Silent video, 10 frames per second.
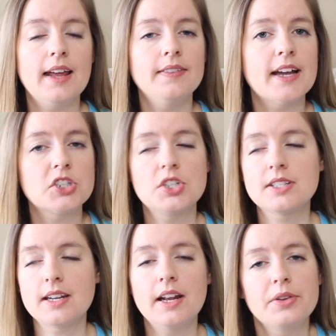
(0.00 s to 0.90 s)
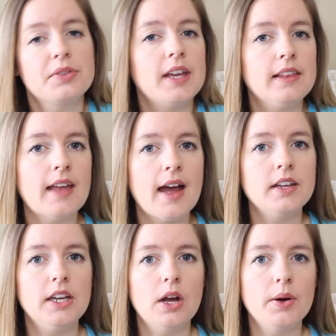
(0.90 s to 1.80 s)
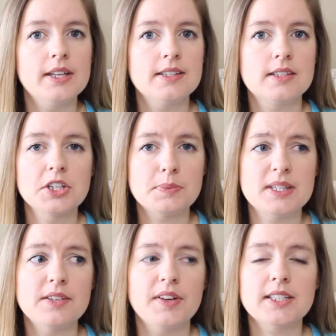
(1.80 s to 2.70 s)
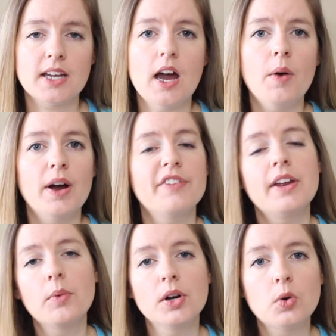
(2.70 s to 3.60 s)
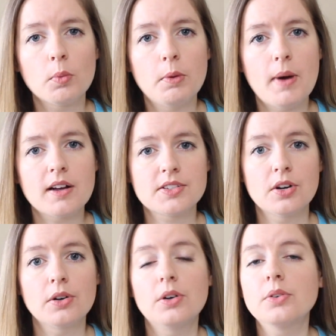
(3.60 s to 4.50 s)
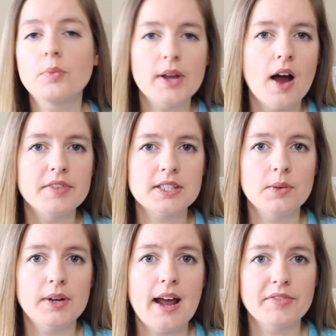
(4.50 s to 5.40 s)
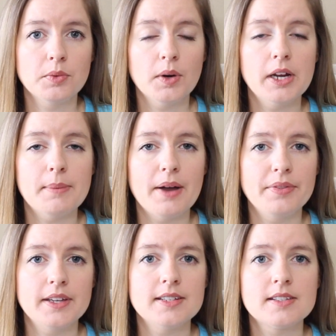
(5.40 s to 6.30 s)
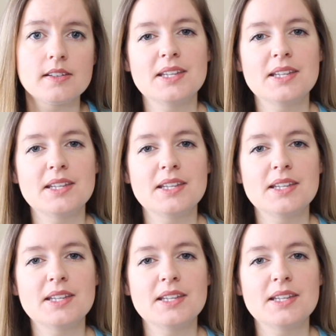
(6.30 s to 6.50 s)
And that's just another thing that, you know, is specific to Koa. If he were a normal box turtle, we obviously wouldn't have to worry about this.